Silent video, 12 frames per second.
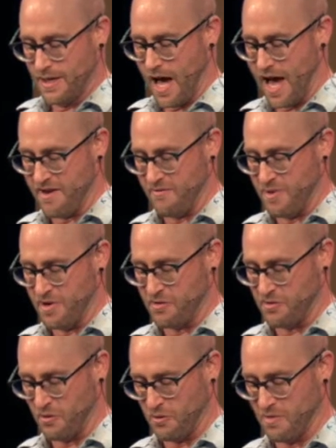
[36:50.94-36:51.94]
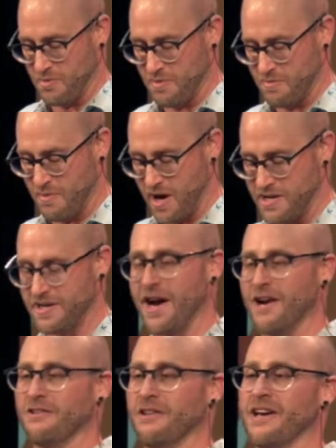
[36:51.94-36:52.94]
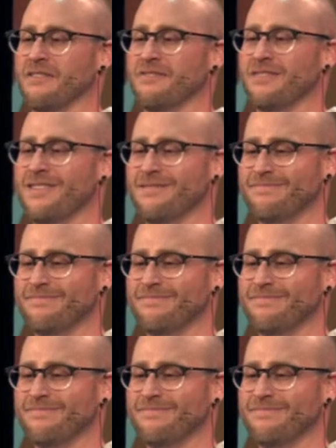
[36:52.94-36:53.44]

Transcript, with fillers: i have been a screw up my entire life